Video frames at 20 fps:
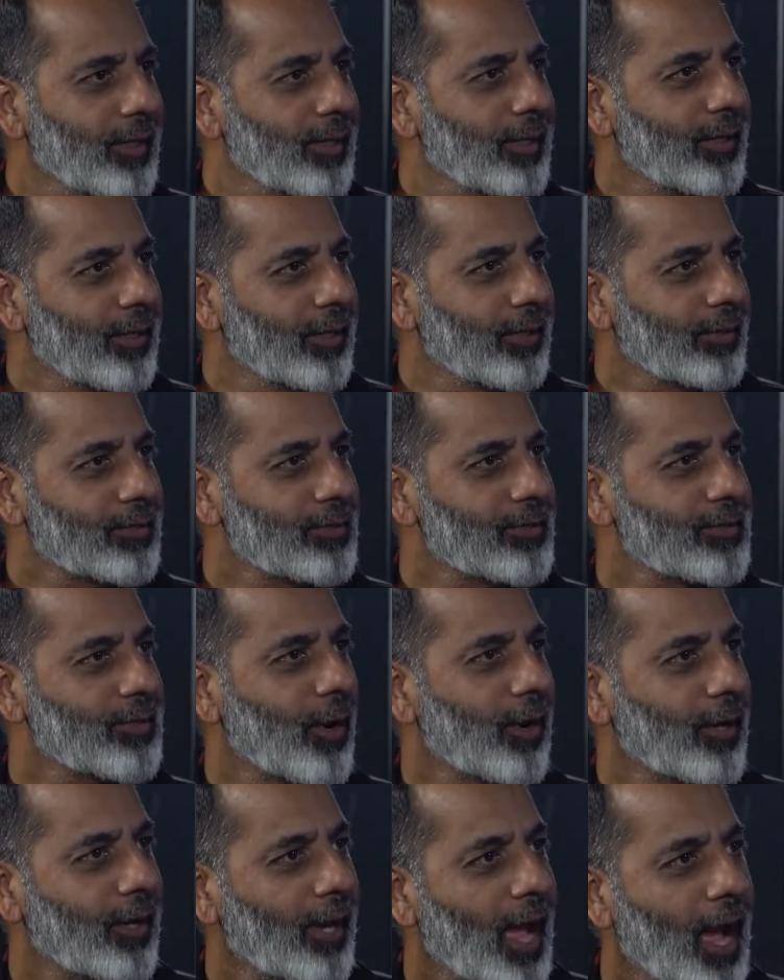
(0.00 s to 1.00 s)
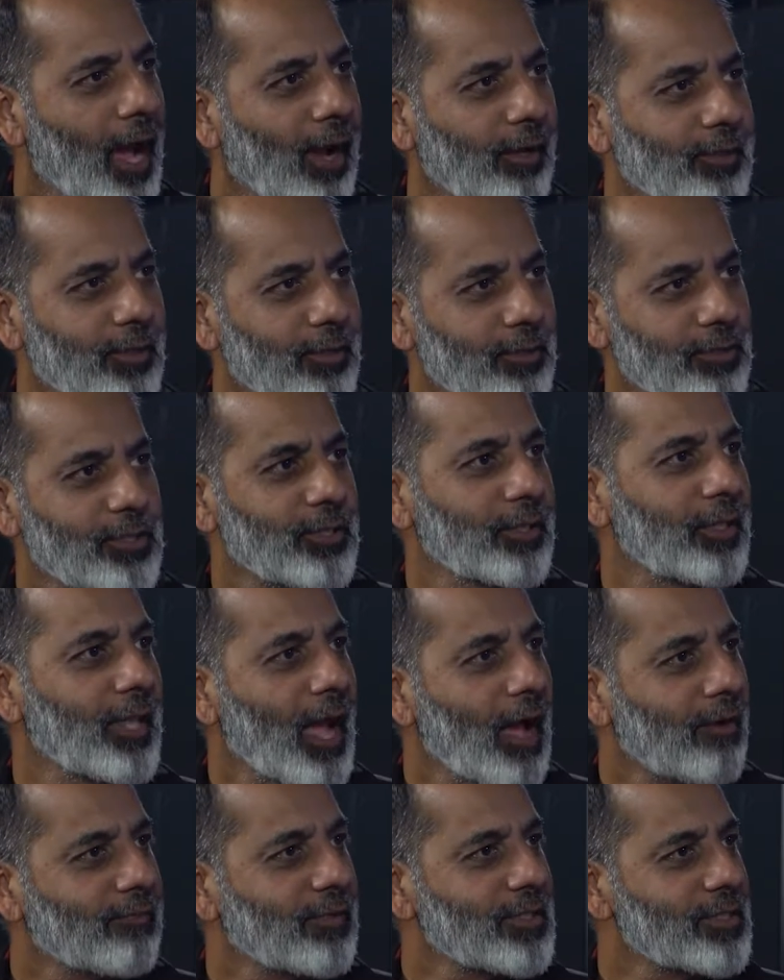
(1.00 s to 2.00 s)
you know, started out, you know, still
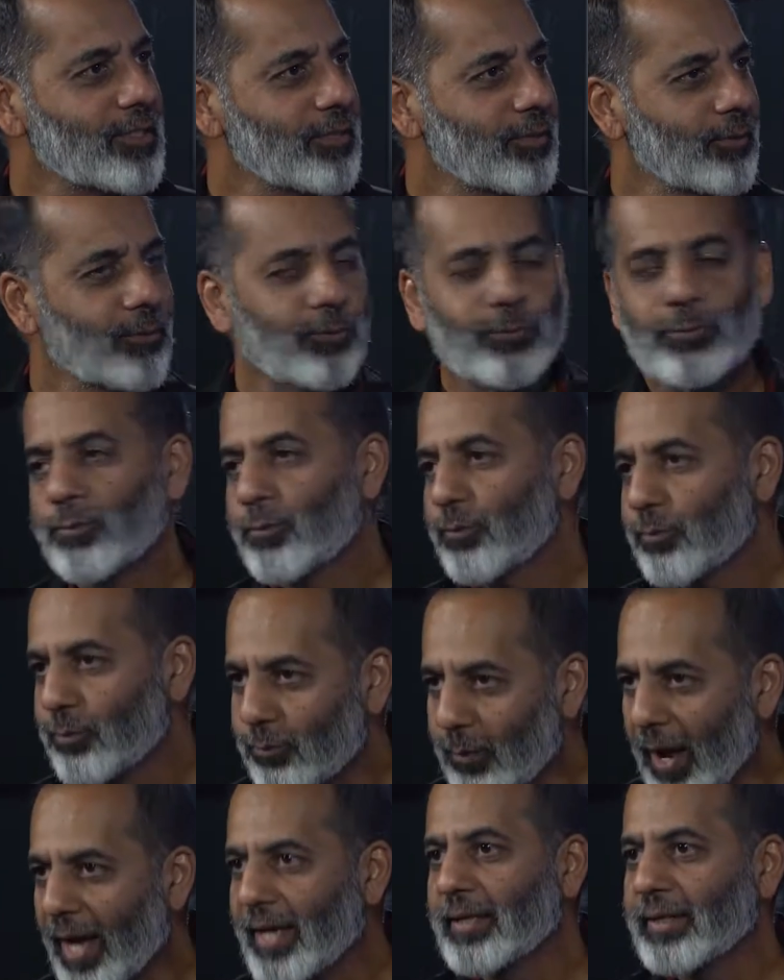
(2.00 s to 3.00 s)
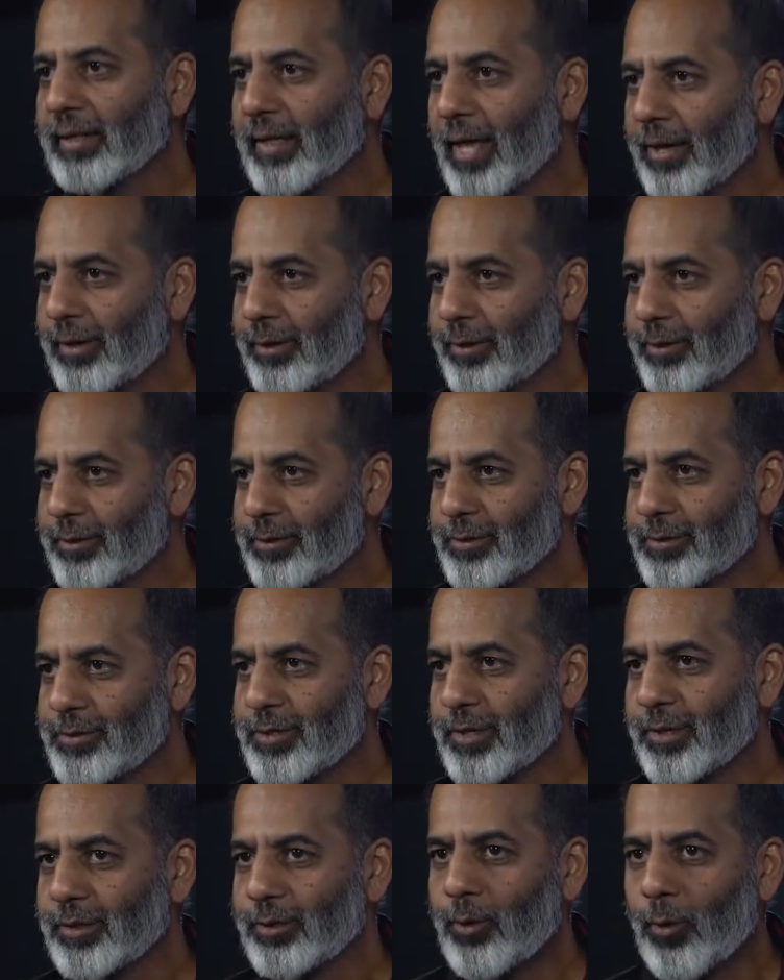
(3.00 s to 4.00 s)
having to write
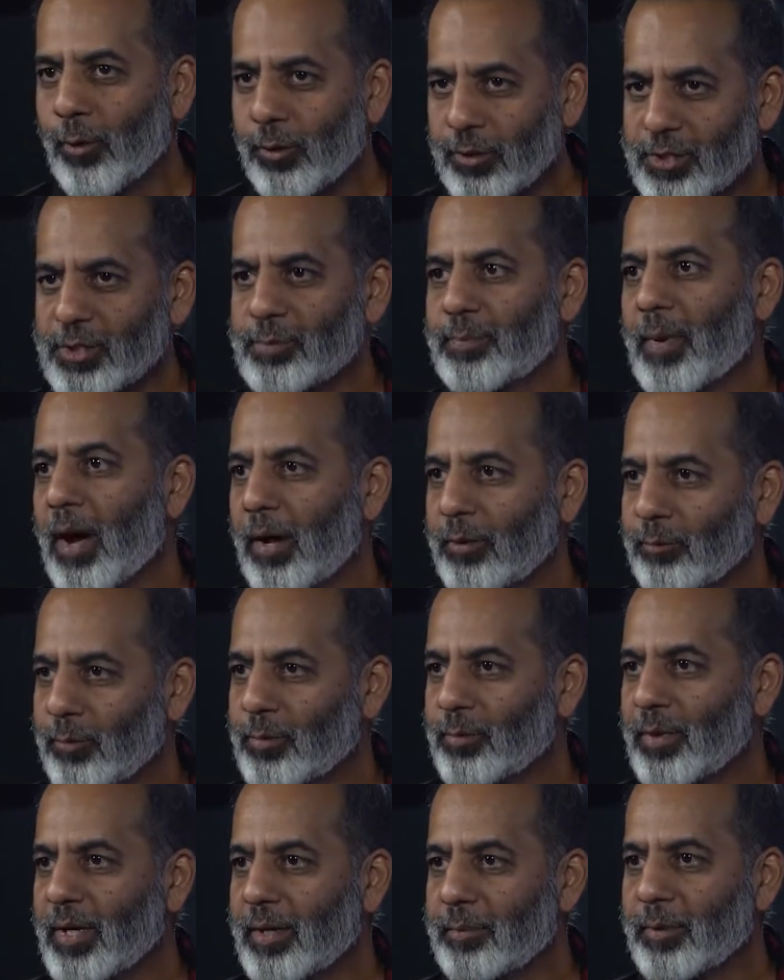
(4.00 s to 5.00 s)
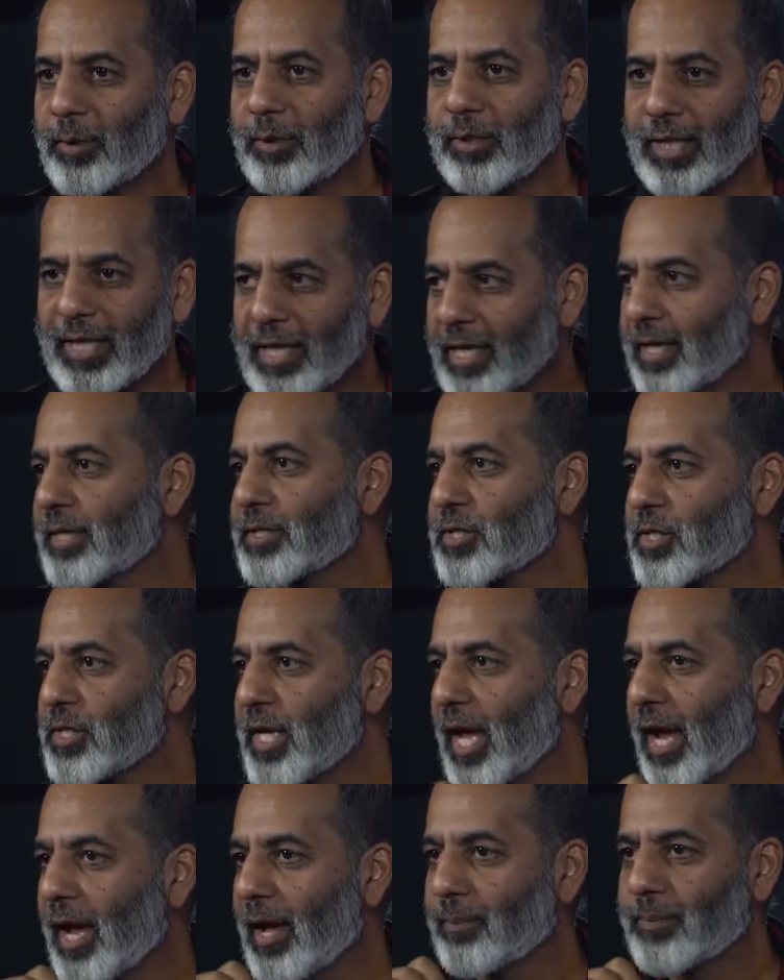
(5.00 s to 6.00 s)
letters and correspond with people, licking a
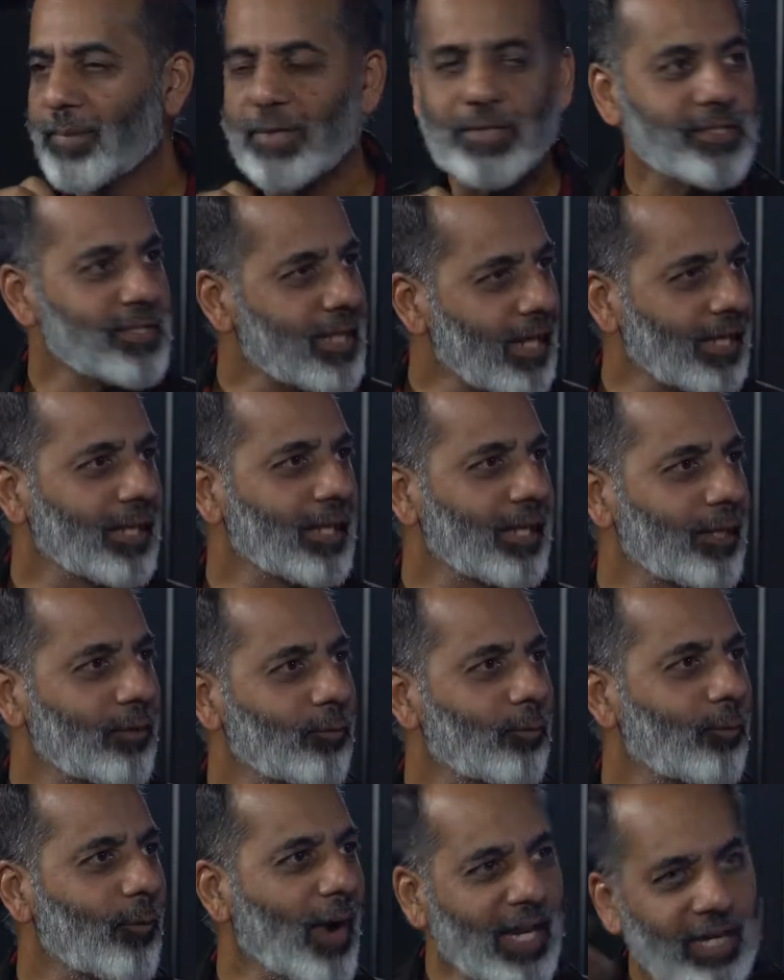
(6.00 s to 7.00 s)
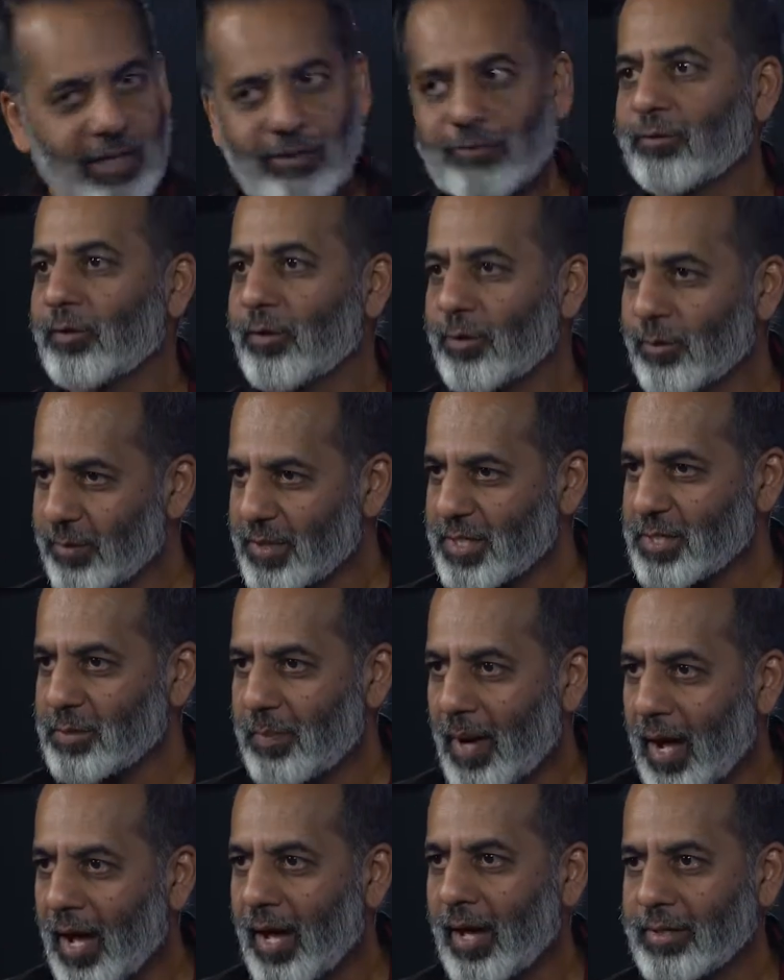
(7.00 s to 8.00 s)
stamp and sending it and waiting for the
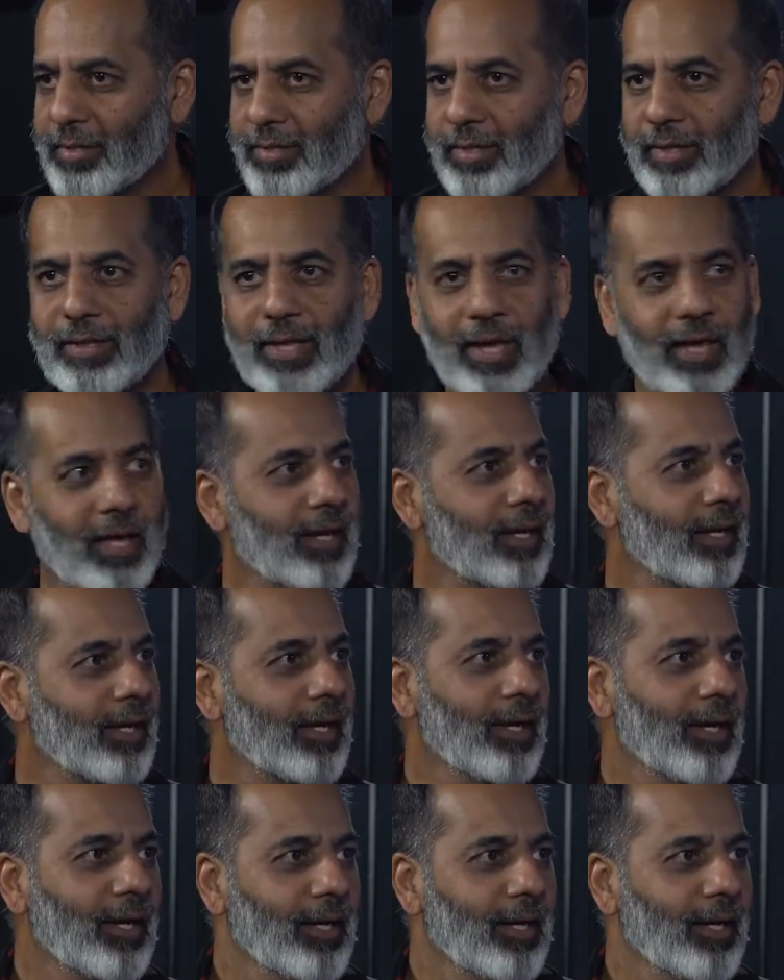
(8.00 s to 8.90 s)
response. And then,